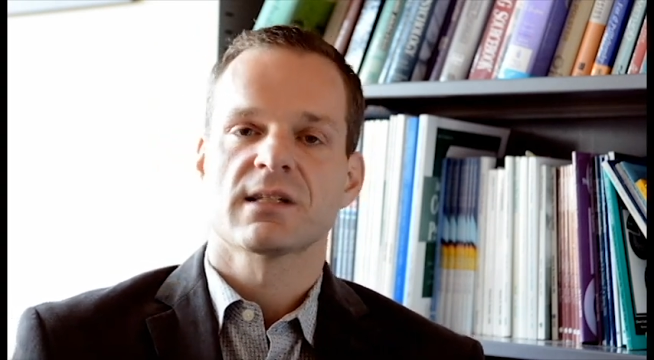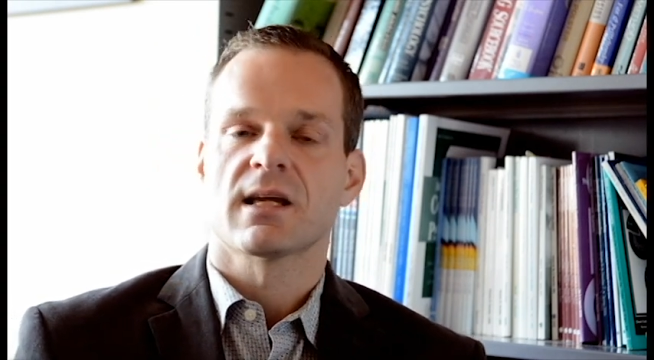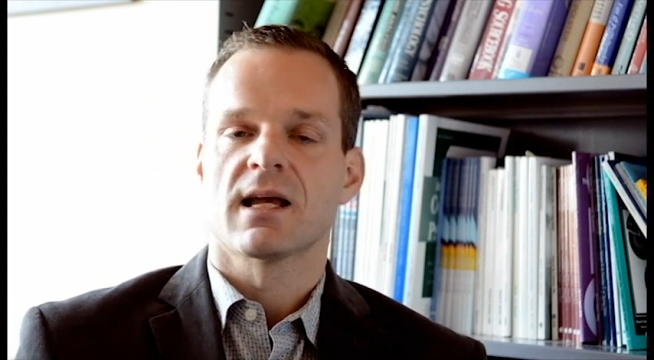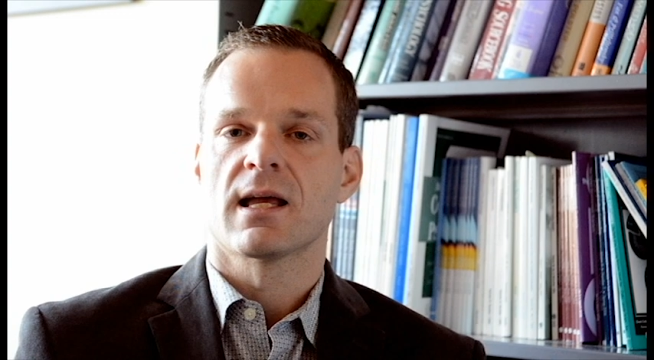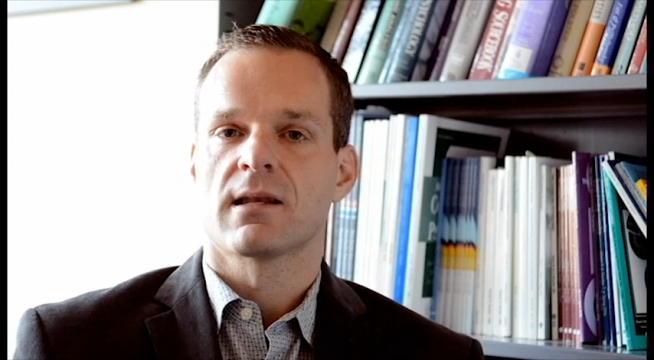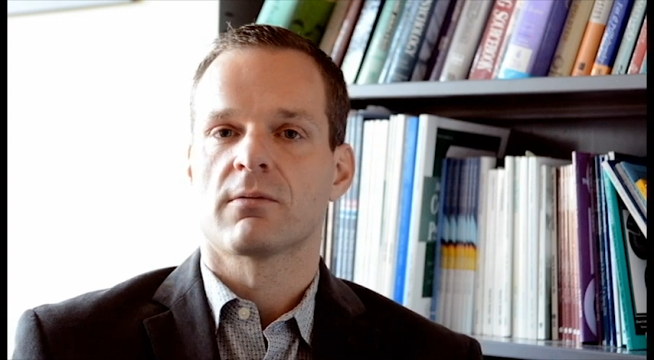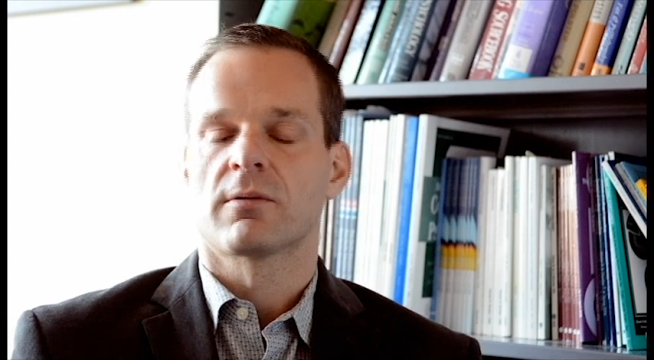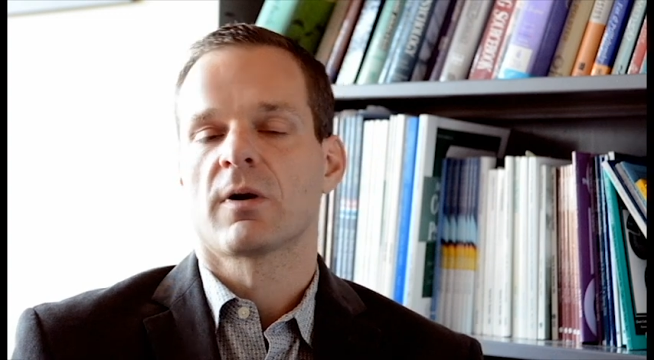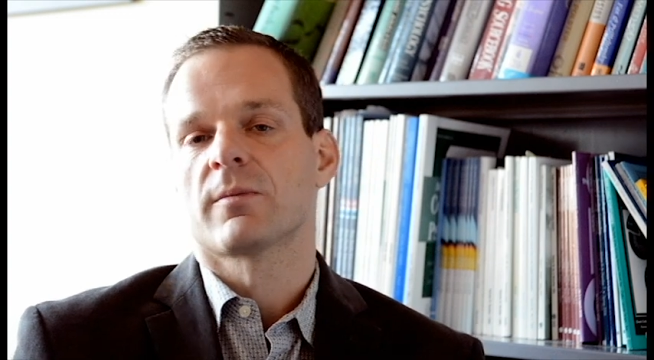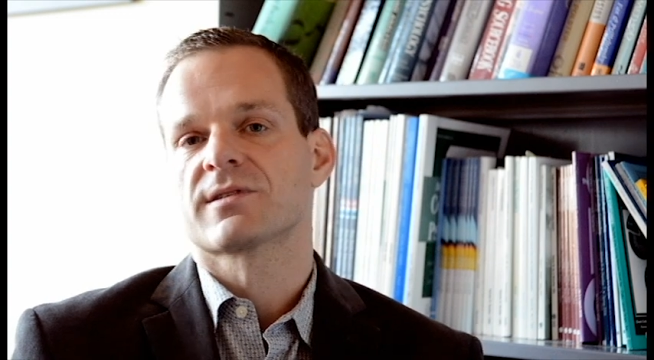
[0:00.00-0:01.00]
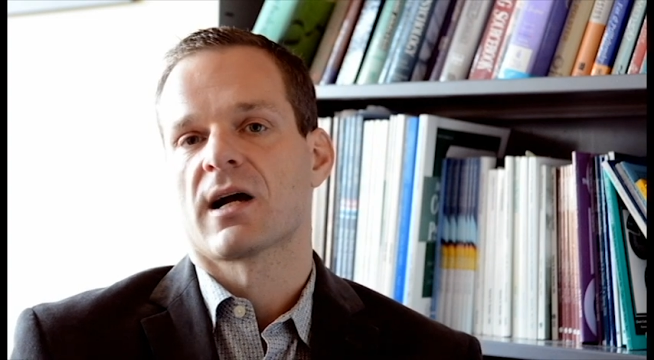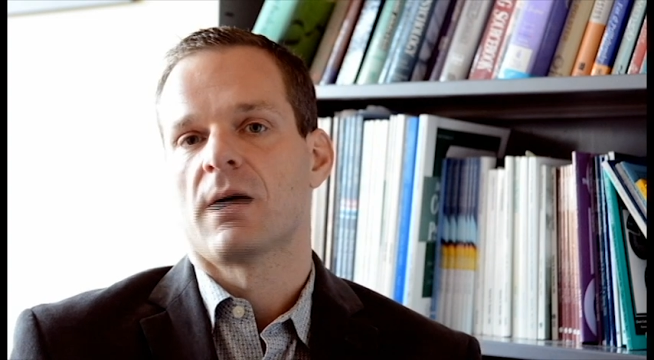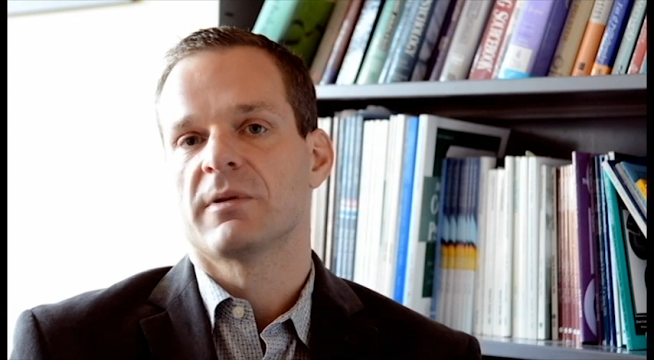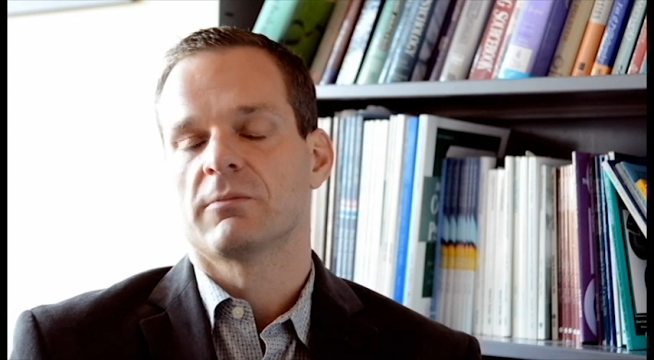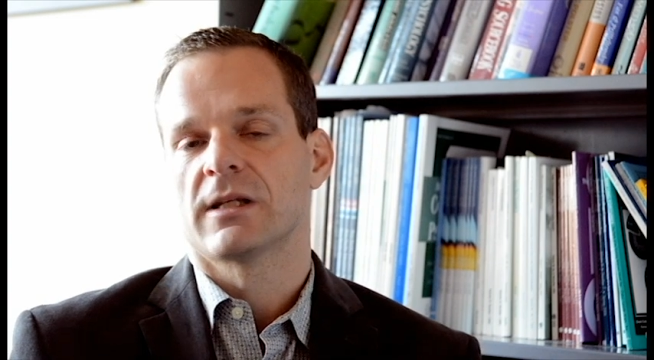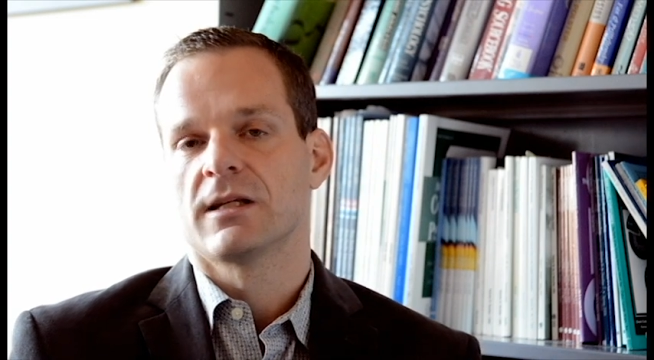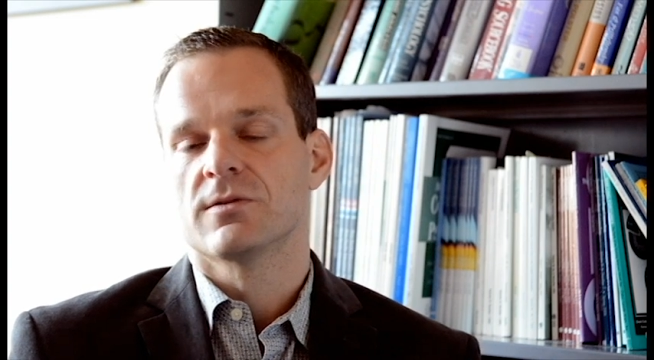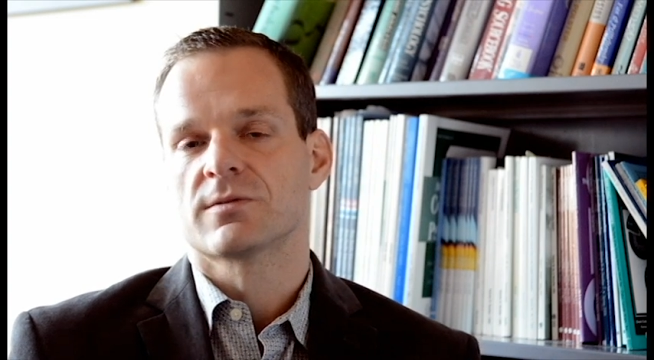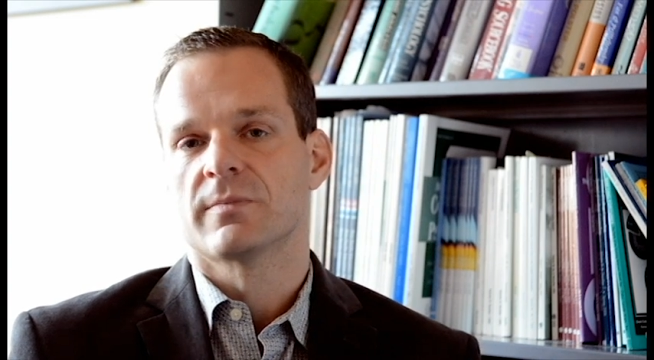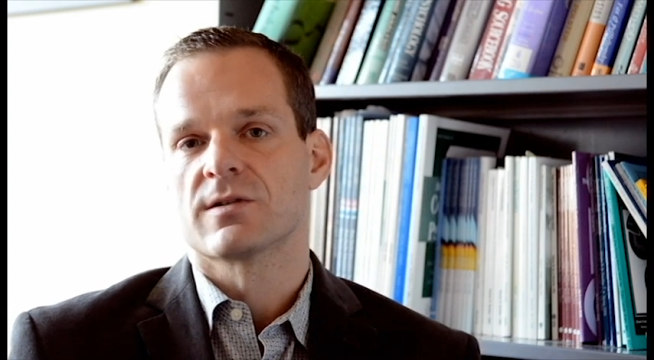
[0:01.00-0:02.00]
and one of the most commonly
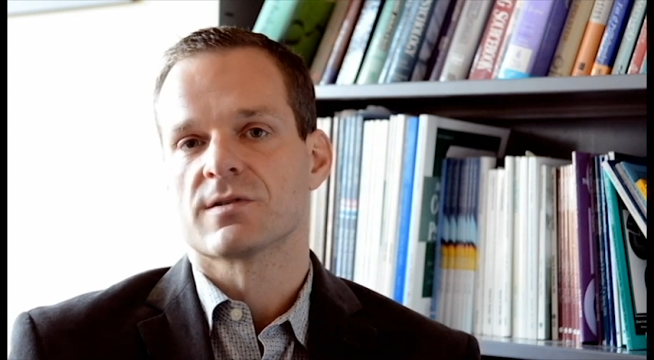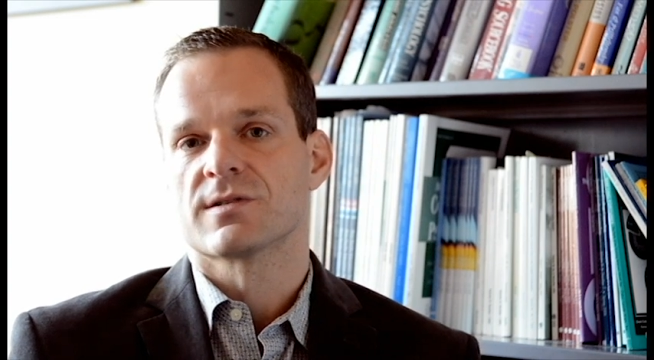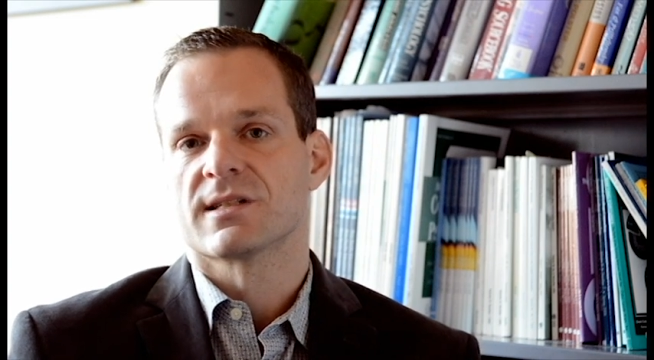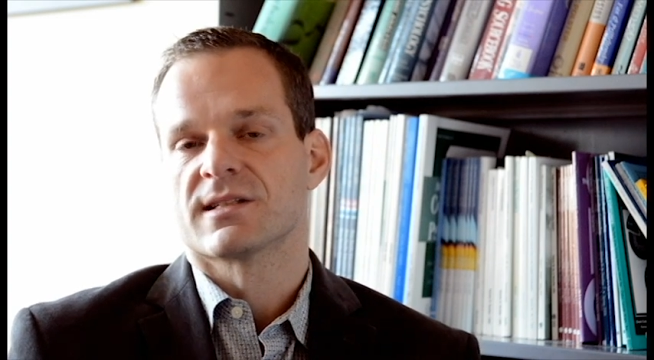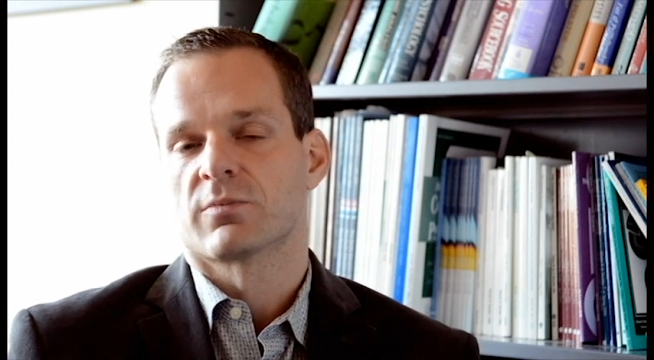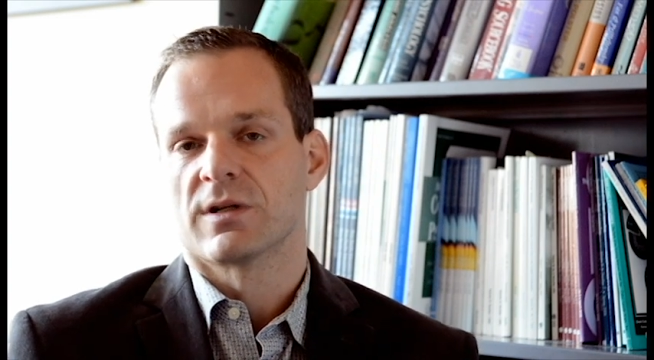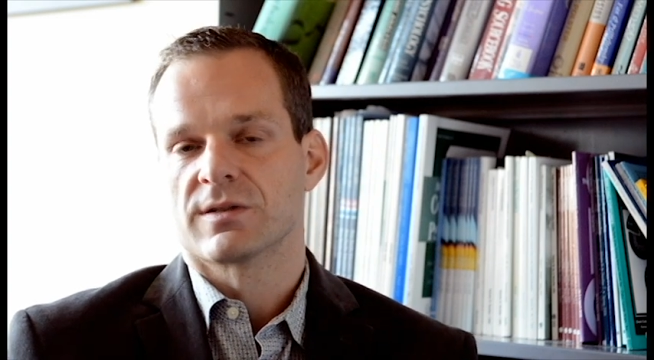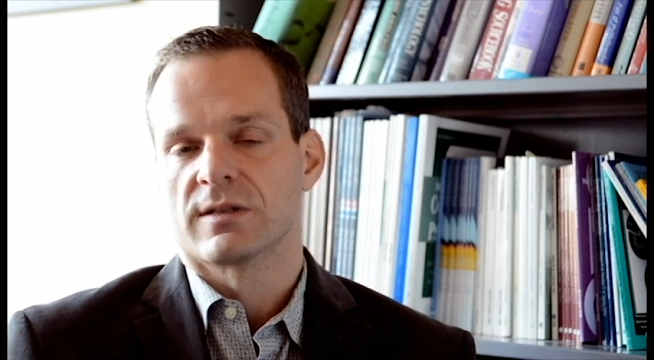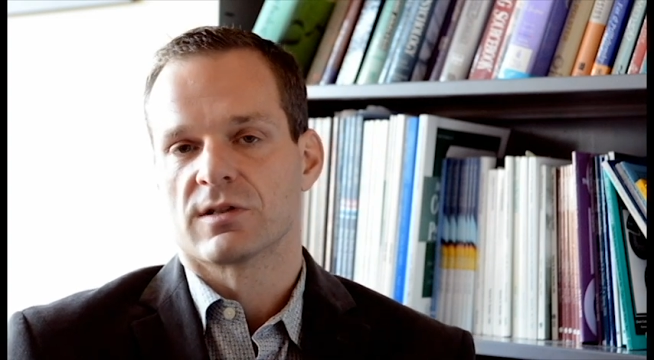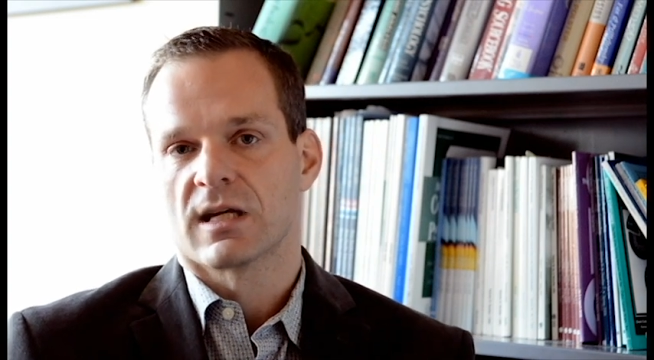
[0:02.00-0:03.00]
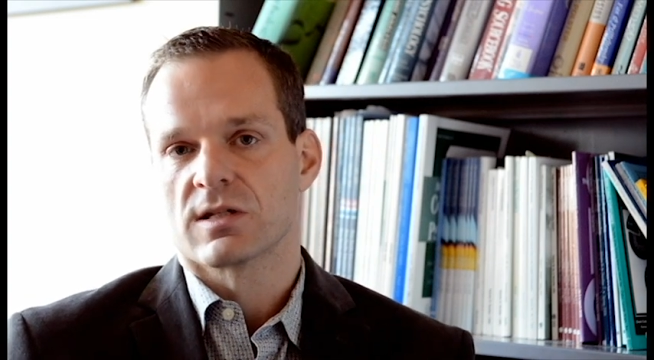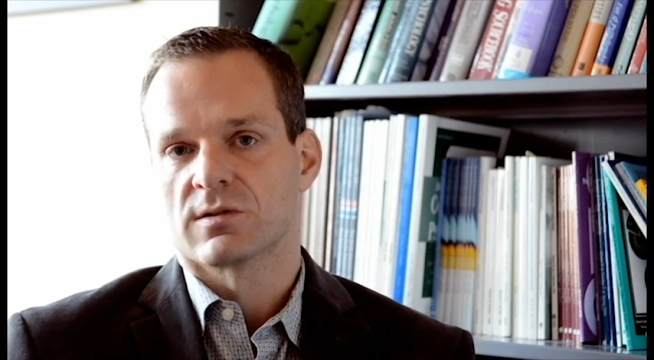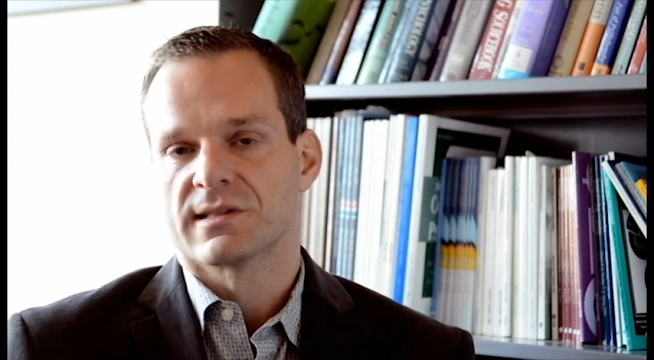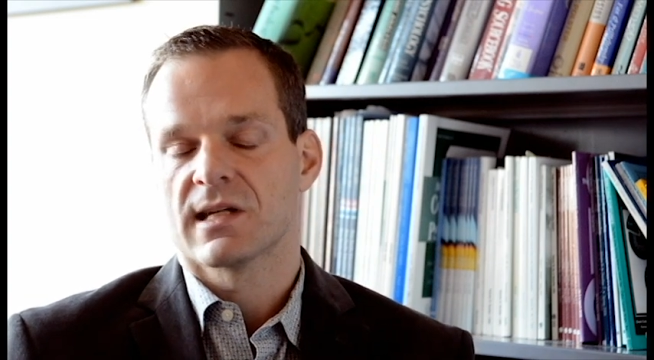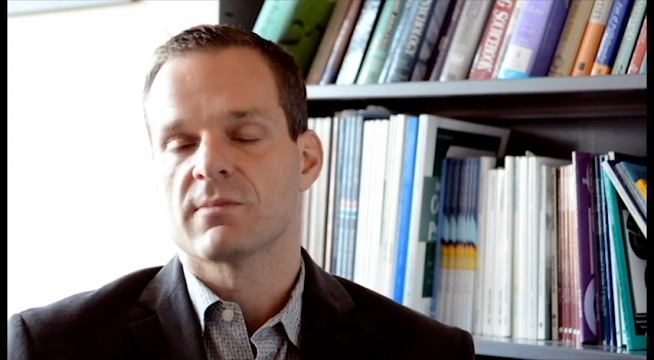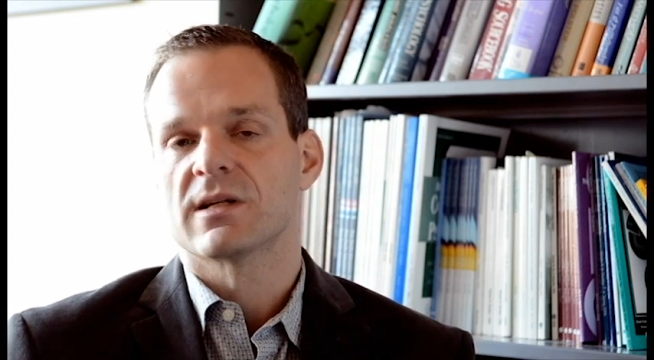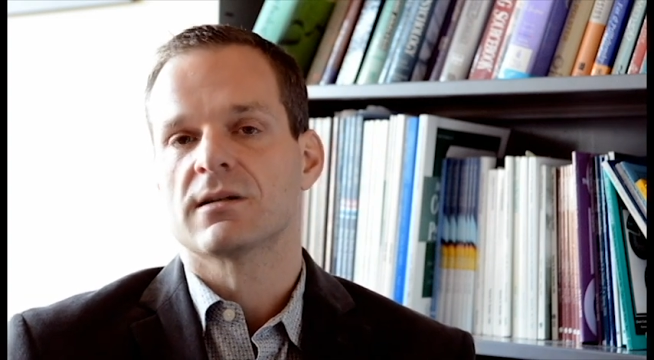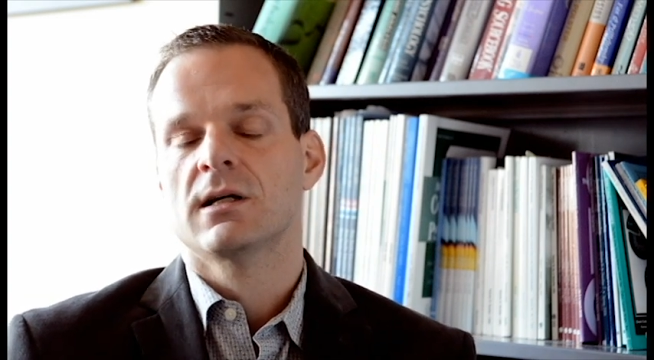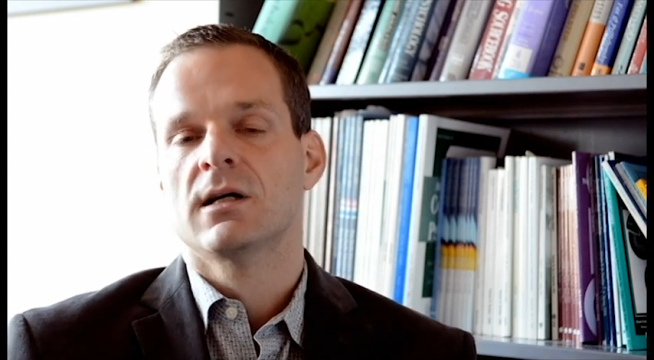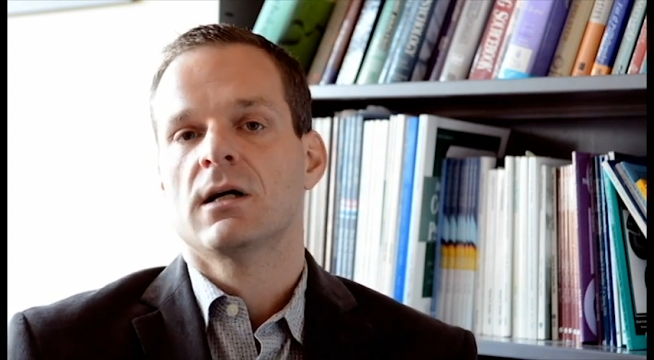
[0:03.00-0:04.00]
used measures is parental educational attainment,